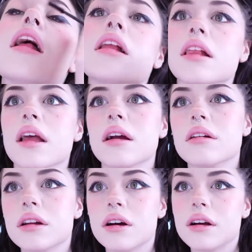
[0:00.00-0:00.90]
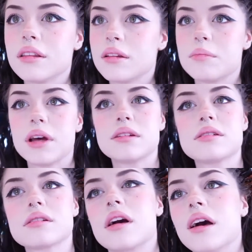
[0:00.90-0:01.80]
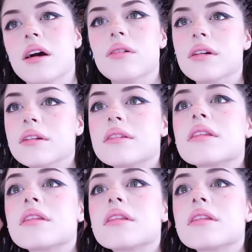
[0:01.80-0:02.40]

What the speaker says: layering on the mascara.